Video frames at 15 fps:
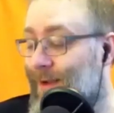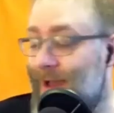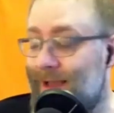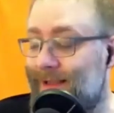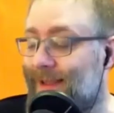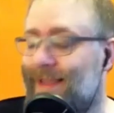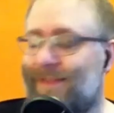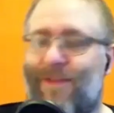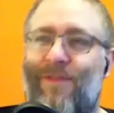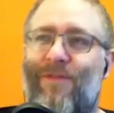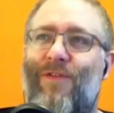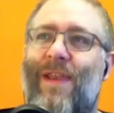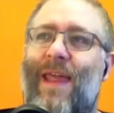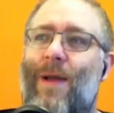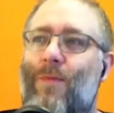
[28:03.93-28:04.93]
It's
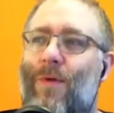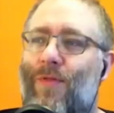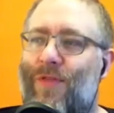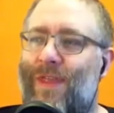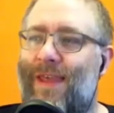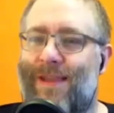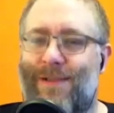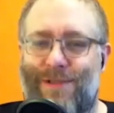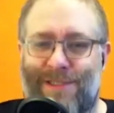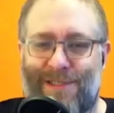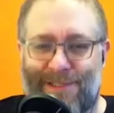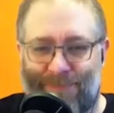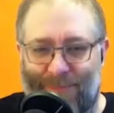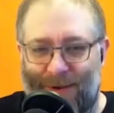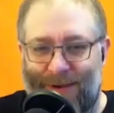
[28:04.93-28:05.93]
funny how one thing can just
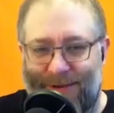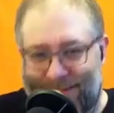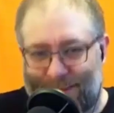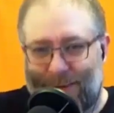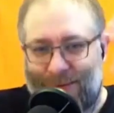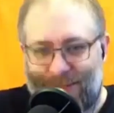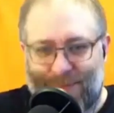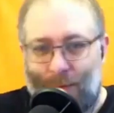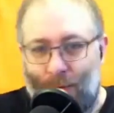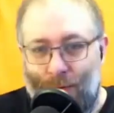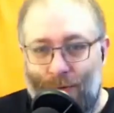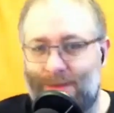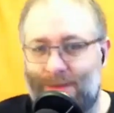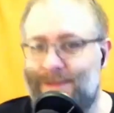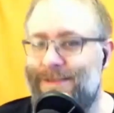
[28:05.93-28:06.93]
spur so much
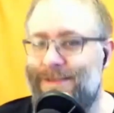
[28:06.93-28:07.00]
more,